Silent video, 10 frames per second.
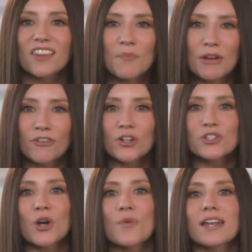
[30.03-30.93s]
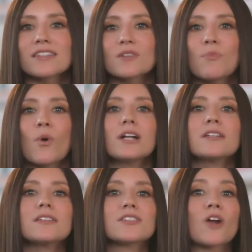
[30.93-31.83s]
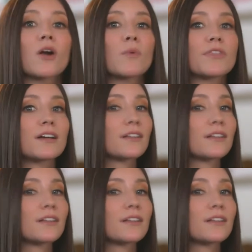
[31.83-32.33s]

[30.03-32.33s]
Let me first note that it's important to start with a